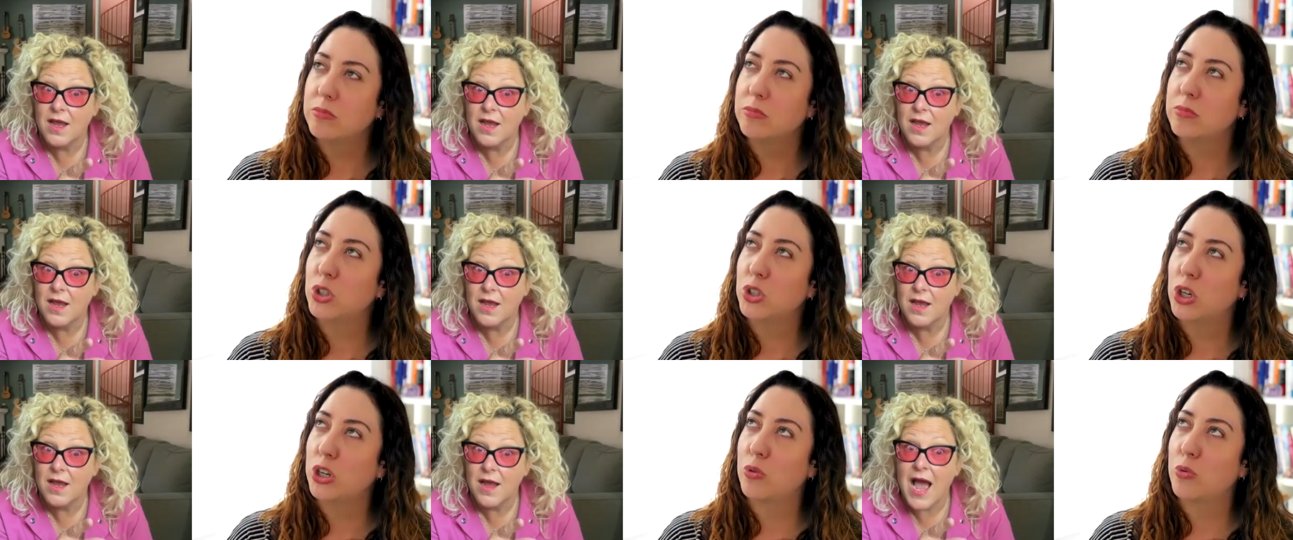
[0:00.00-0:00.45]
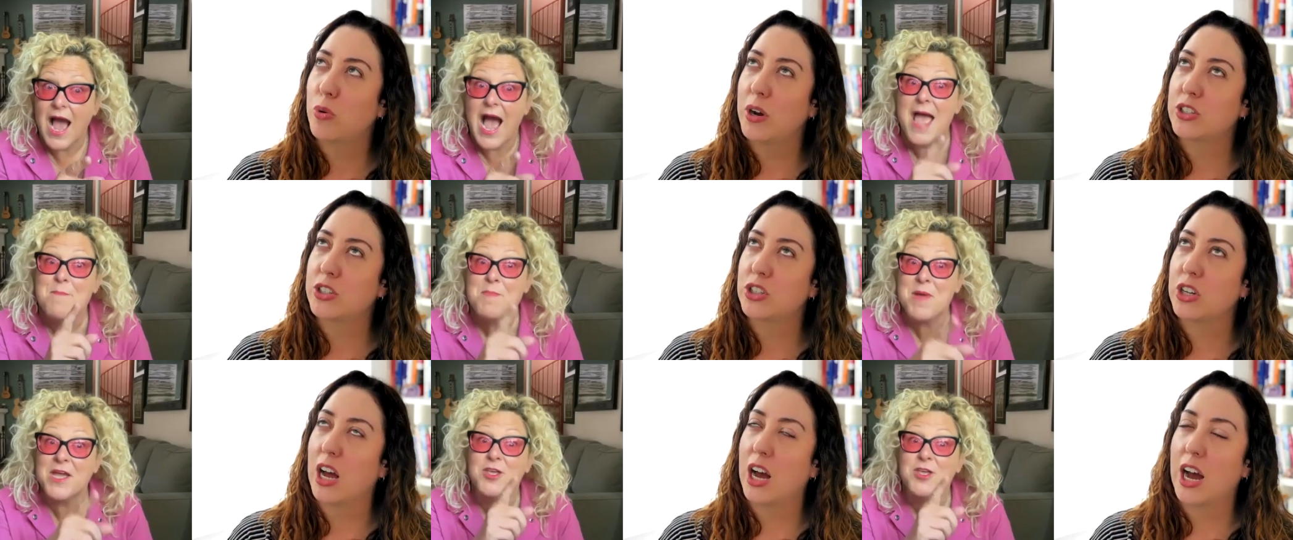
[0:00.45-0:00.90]
Speaker 1: Good
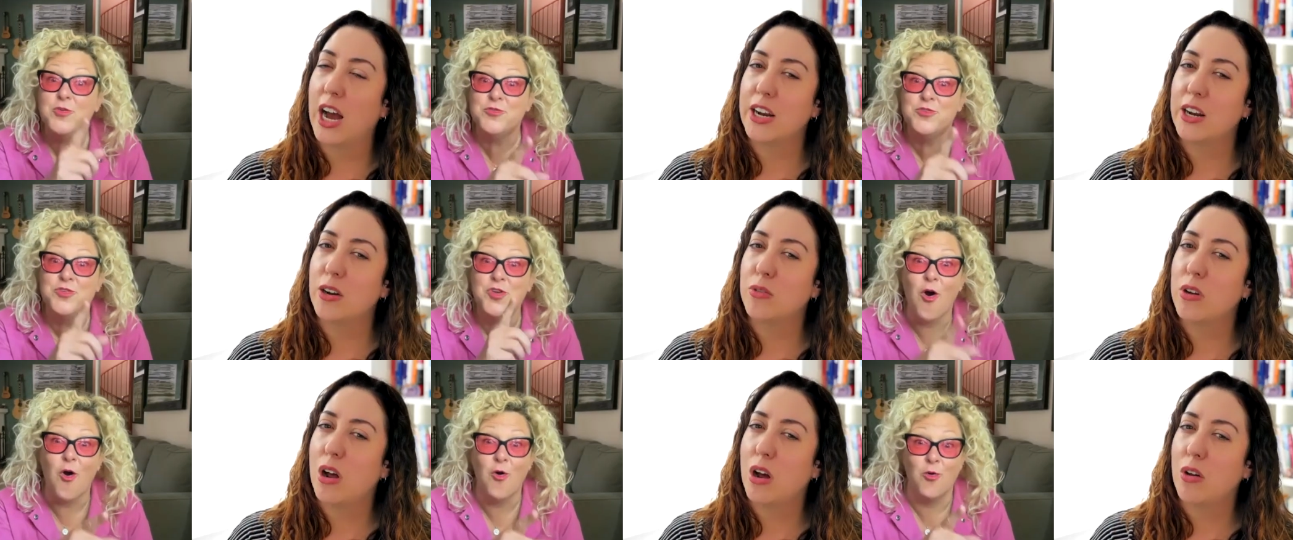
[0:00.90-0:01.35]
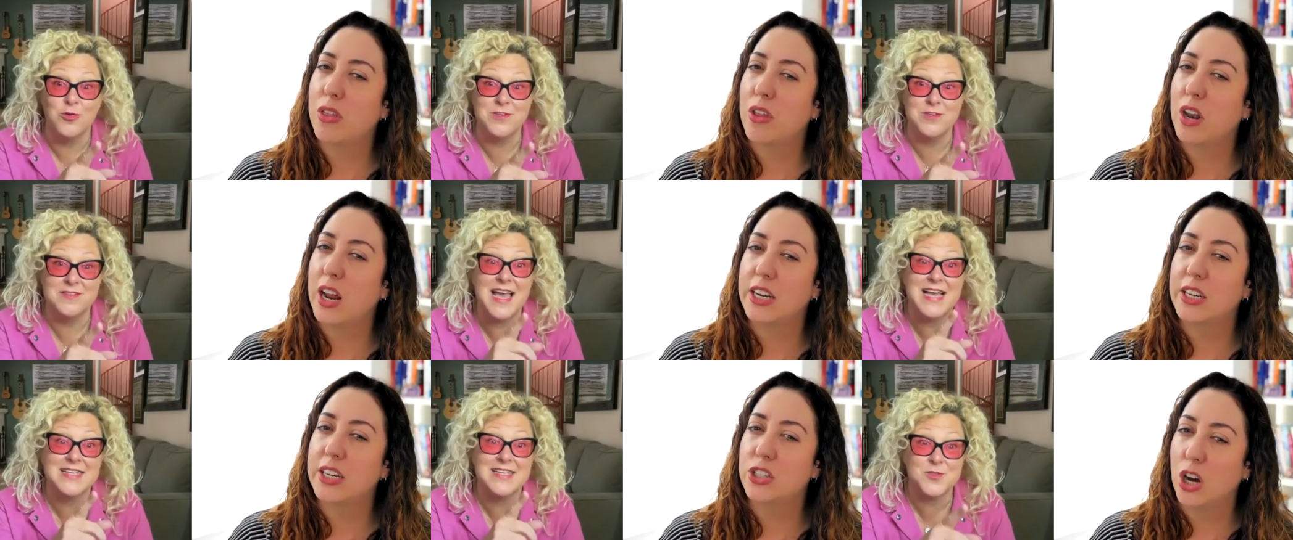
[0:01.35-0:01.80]
question. I, I don't. don't know that
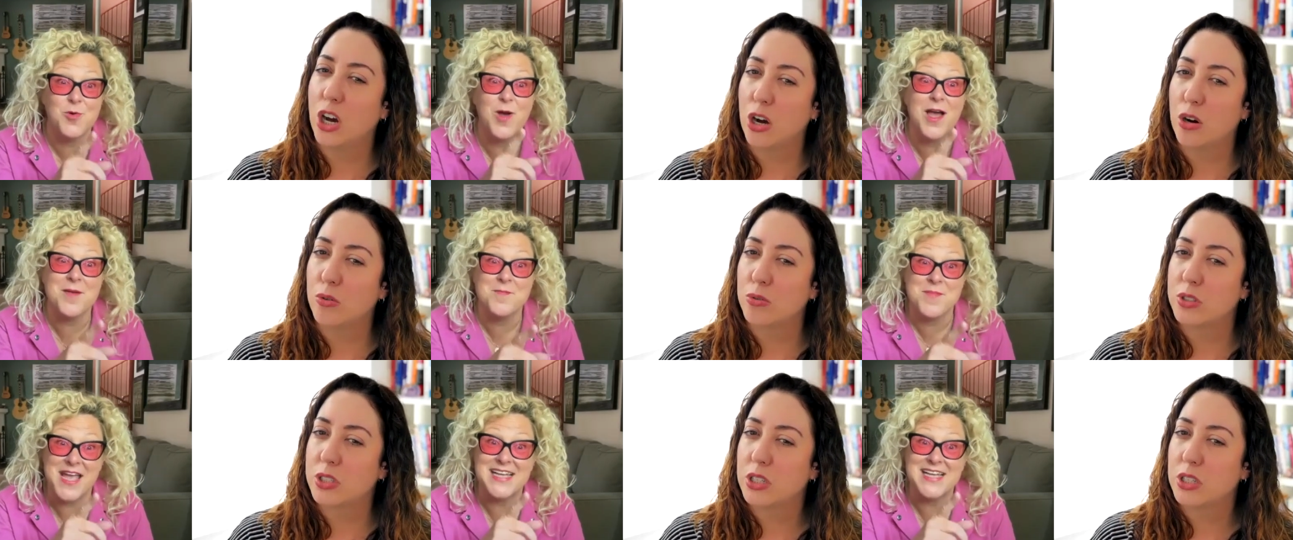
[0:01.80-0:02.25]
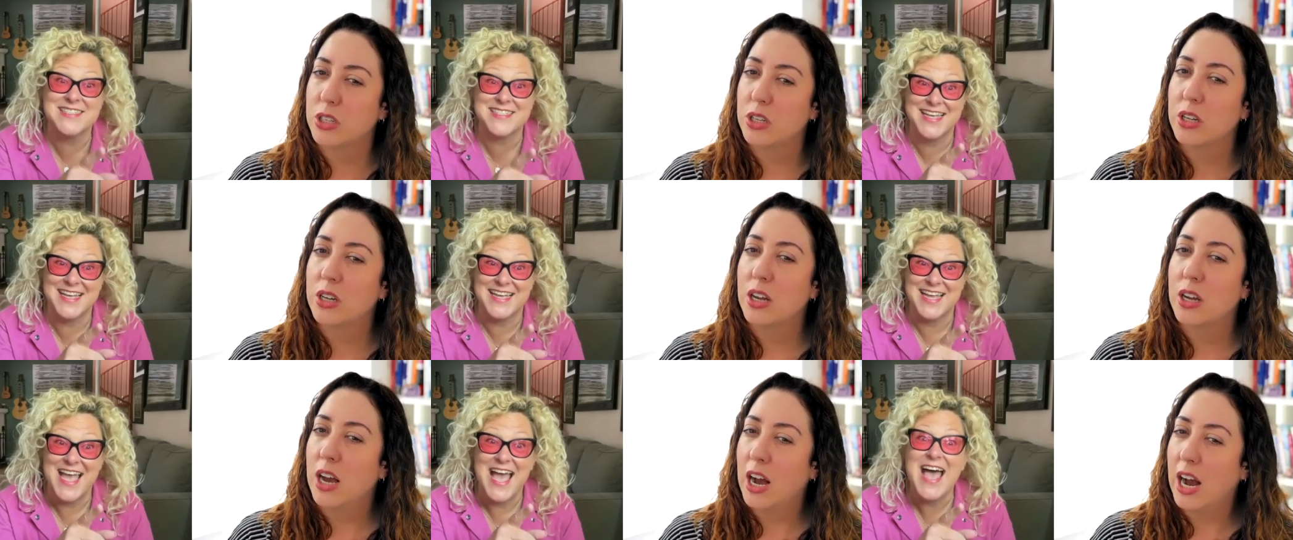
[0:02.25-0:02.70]
That's I don't.
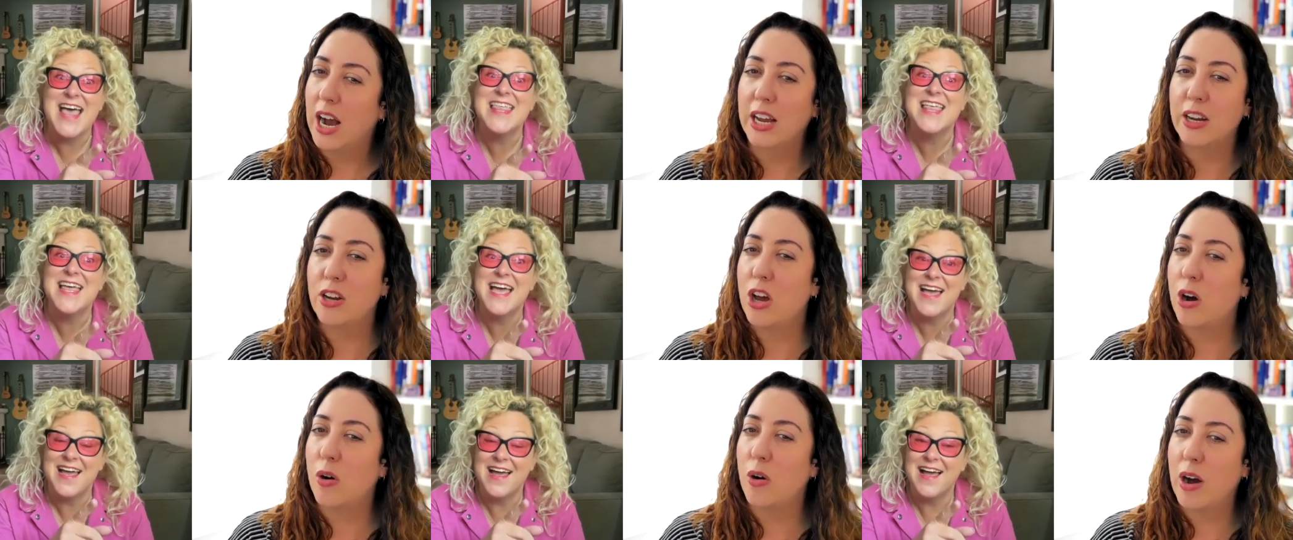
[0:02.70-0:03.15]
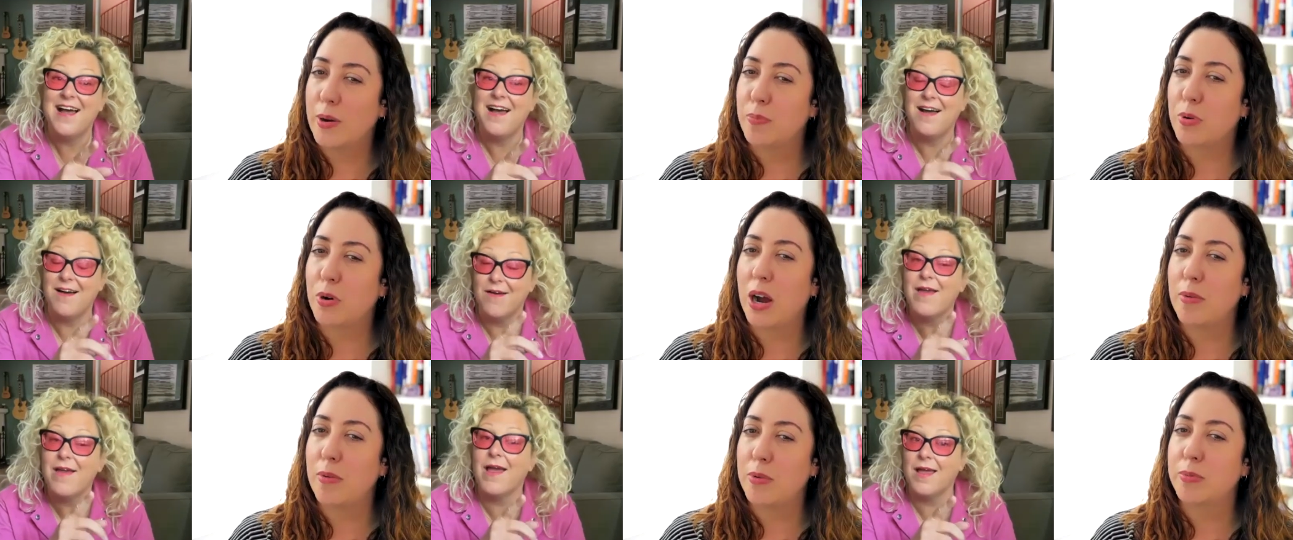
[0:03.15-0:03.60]
Uh, no, I
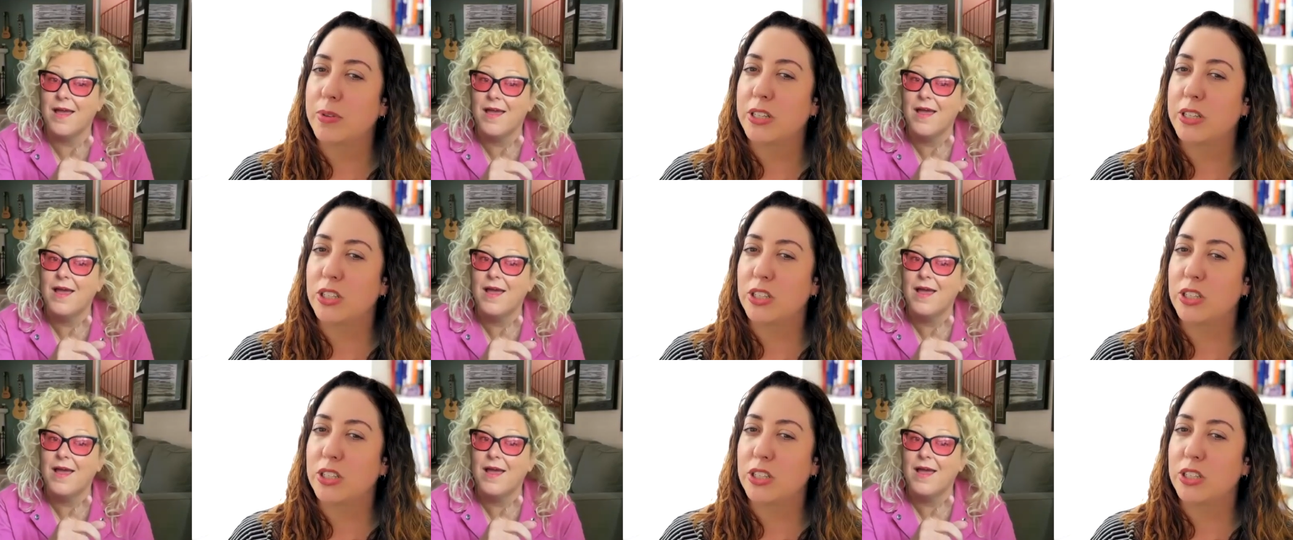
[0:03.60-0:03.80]
probably